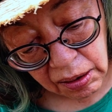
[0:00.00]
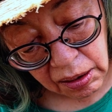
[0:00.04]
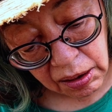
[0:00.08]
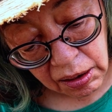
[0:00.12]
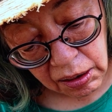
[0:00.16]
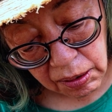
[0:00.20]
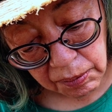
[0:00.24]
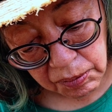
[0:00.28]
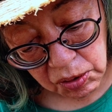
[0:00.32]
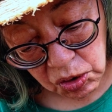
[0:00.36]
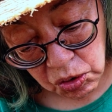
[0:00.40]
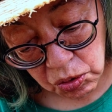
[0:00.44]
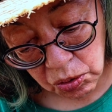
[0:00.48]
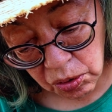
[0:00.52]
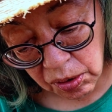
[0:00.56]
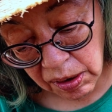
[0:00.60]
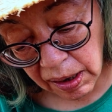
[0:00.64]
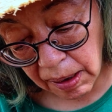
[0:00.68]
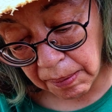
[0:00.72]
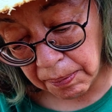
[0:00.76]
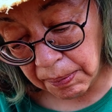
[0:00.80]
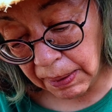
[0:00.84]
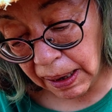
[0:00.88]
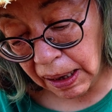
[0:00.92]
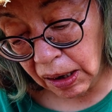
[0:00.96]
And I'm sure
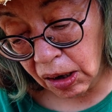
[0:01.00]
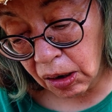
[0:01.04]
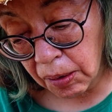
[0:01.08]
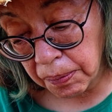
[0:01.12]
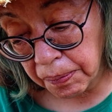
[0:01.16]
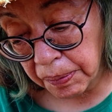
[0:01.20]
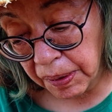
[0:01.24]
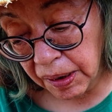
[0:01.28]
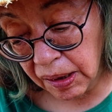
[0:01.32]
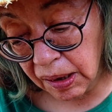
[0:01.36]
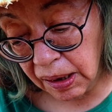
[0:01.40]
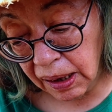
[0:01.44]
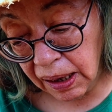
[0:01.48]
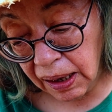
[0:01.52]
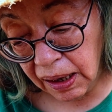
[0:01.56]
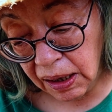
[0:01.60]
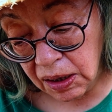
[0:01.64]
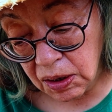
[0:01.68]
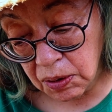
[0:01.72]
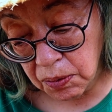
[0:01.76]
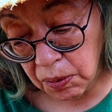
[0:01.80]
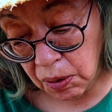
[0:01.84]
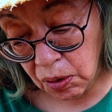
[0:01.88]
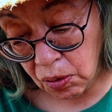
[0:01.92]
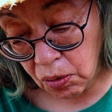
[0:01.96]
that may not be the
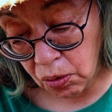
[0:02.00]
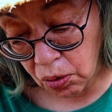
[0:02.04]
case with